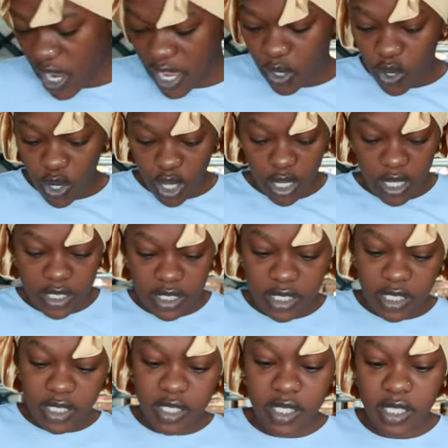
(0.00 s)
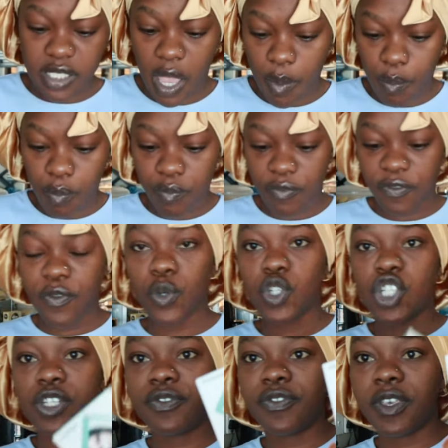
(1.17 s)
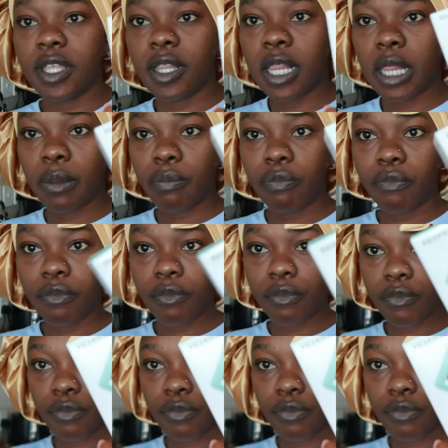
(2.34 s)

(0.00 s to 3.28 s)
I got some Fuji film.